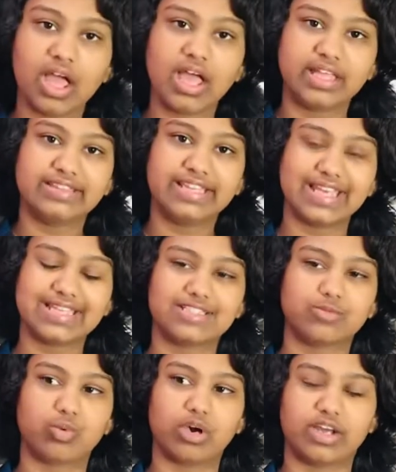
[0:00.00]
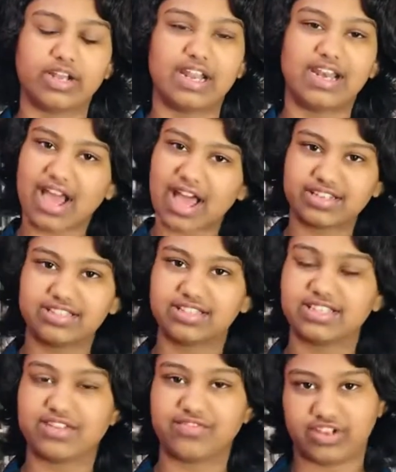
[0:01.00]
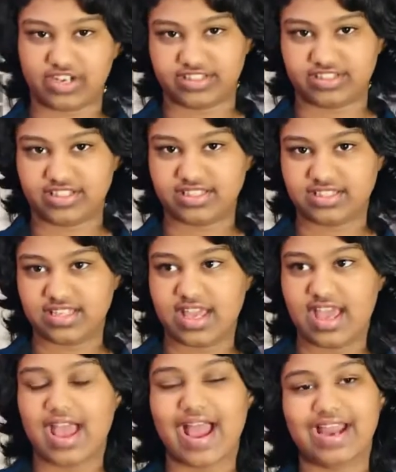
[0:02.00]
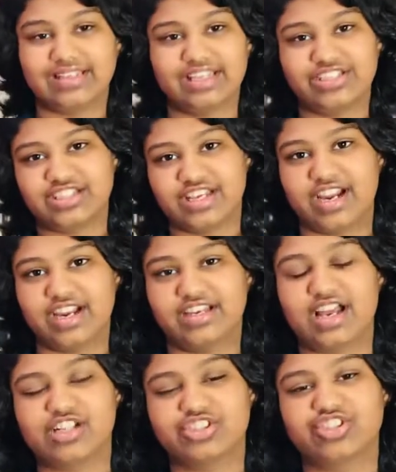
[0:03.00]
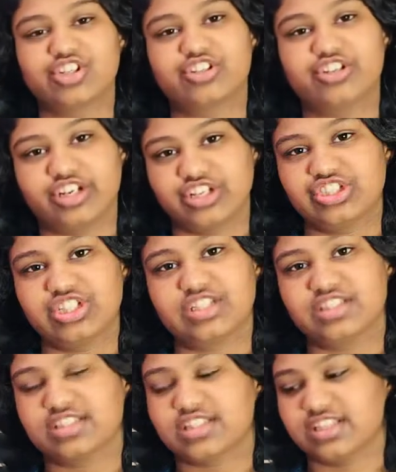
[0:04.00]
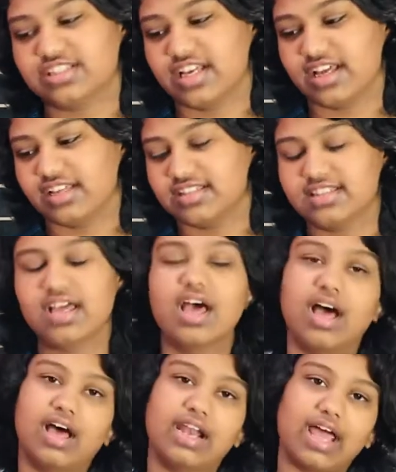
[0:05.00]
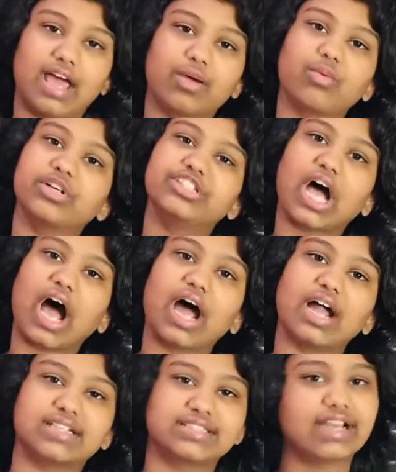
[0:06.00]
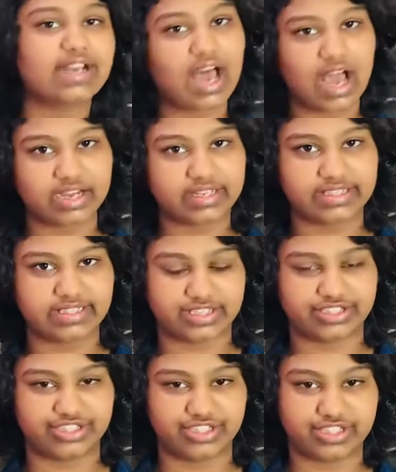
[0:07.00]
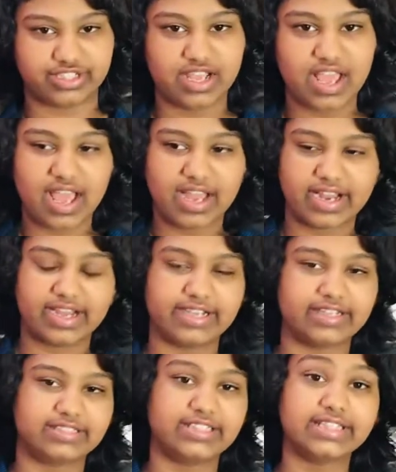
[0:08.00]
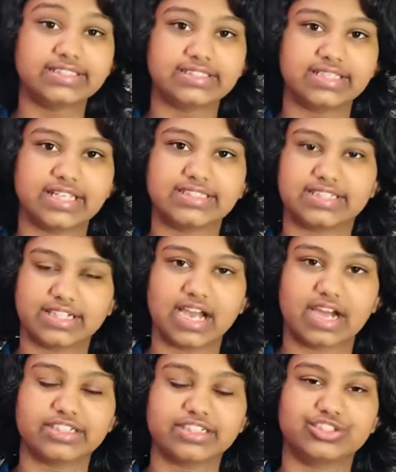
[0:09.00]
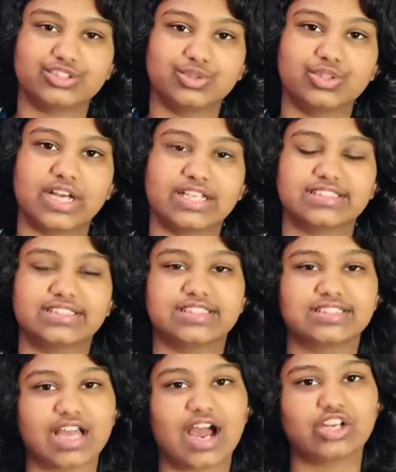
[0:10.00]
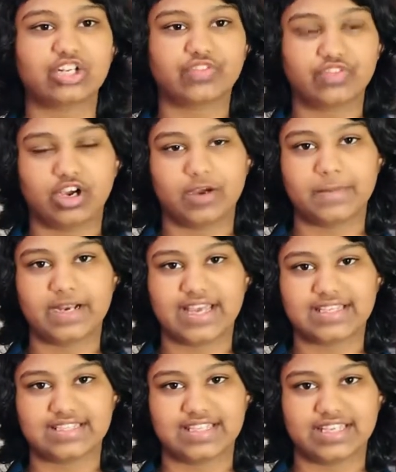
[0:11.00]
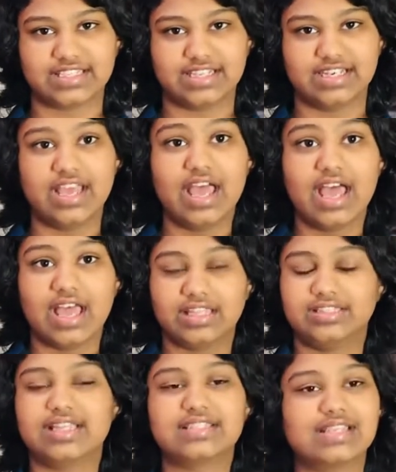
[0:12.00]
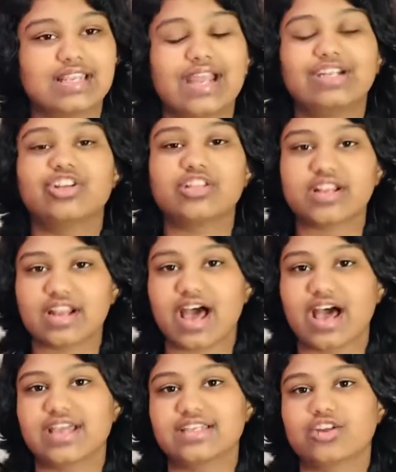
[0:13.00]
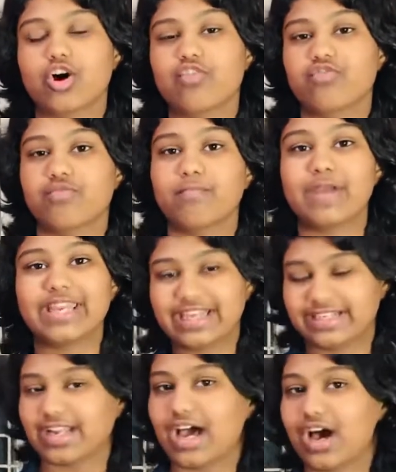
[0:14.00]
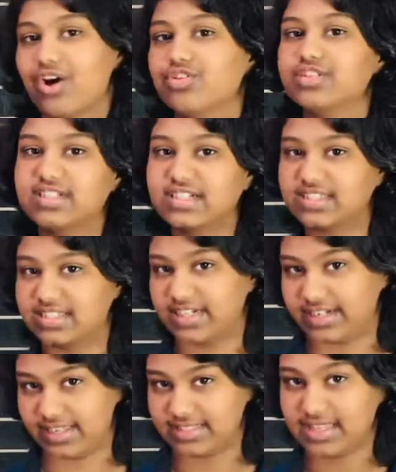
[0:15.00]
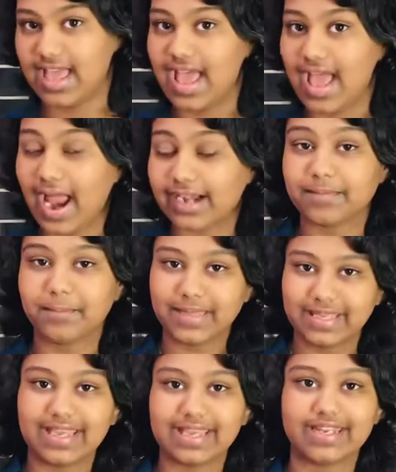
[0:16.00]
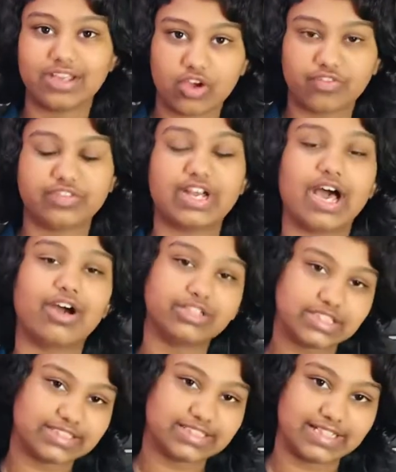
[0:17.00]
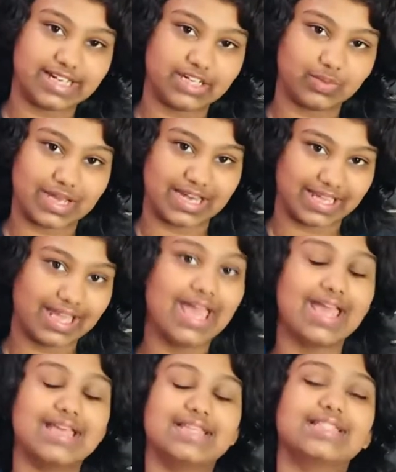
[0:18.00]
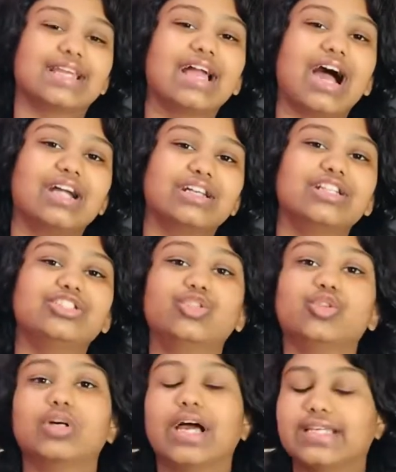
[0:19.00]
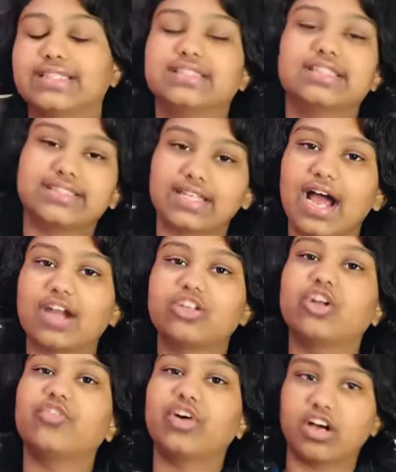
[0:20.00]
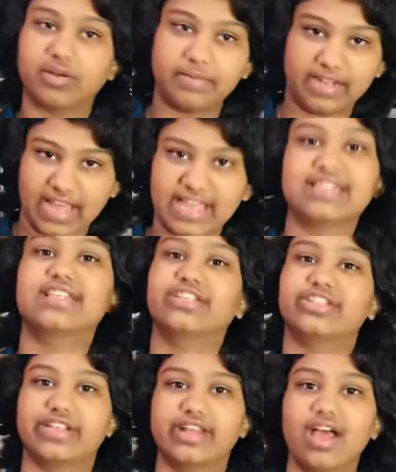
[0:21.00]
These were larger than villages, and they shared cultural traditions such as language, arts, and architecture. And this is regarded to as the start of urbanization. This led to the rise of many towns and cities, and the beginning of town and city dwelling is regarded to as the start of urbanization.